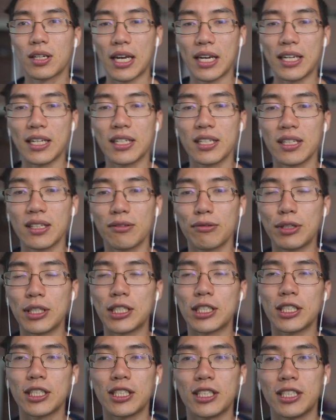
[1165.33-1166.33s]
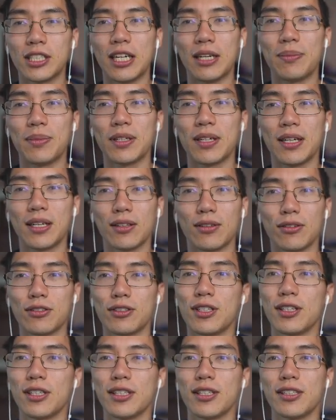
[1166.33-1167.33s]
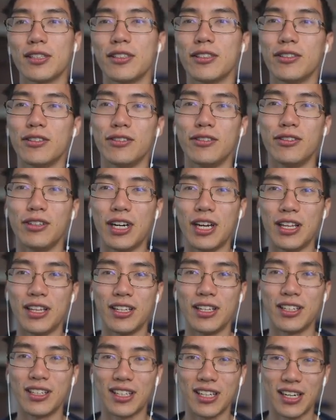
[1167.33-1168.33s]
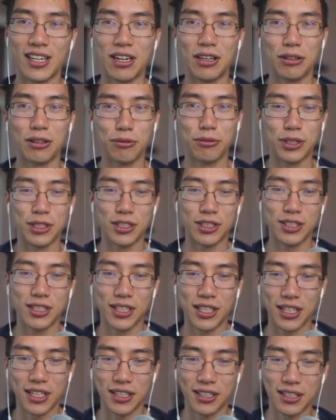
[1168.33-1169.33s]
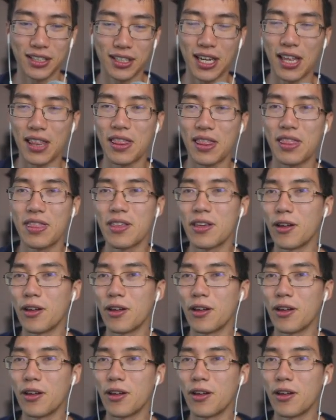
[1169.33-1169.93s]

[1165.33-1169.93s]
get into the region and be like, there's nothing to do, and then get out of the region again, and